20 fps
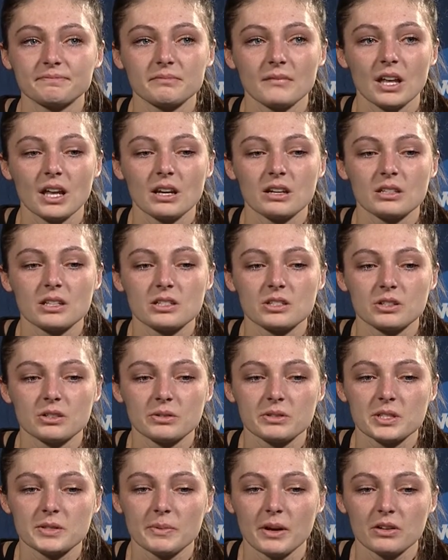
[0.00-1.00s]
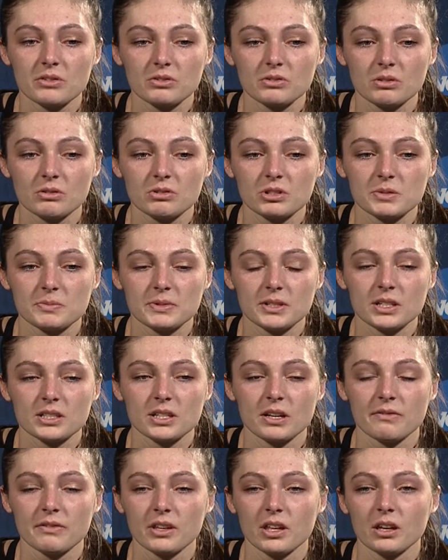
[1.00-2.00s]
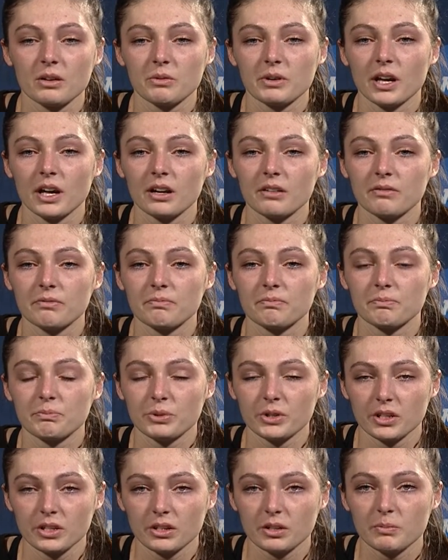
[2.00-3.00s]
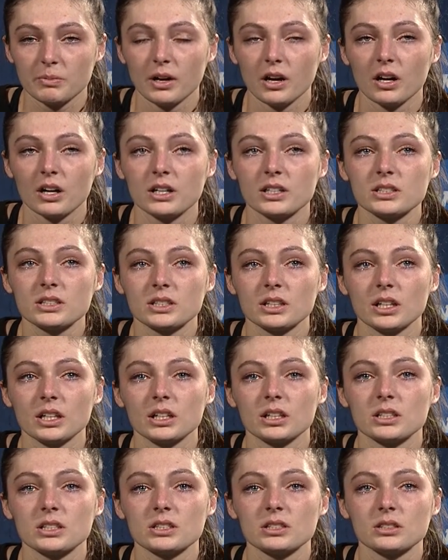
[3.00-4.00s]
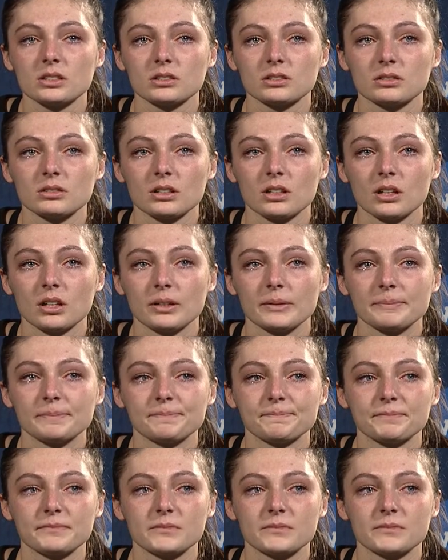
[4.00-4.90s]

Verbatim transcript: And this year was special just because I feel like we had a pretty good bond, and um,